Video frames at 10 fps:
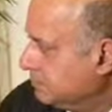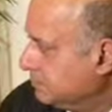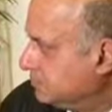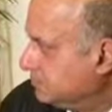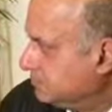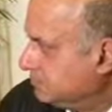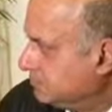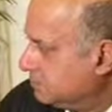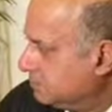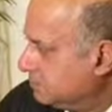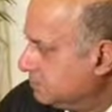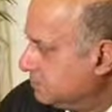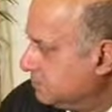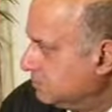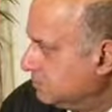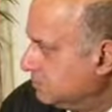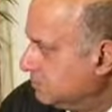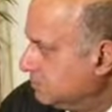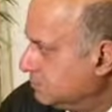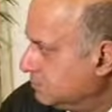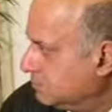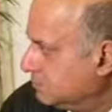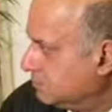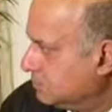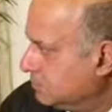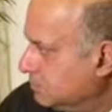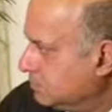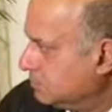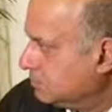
[no speech]